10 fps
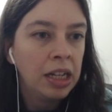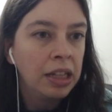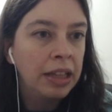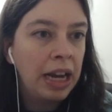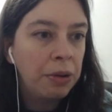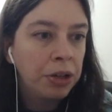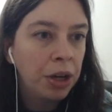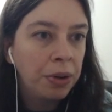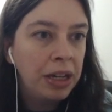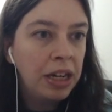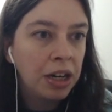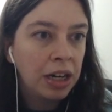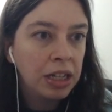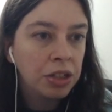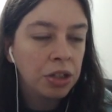Then I would go here
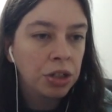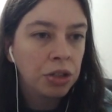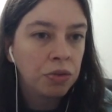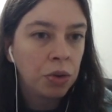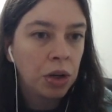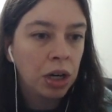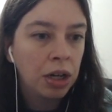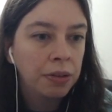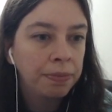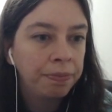and search for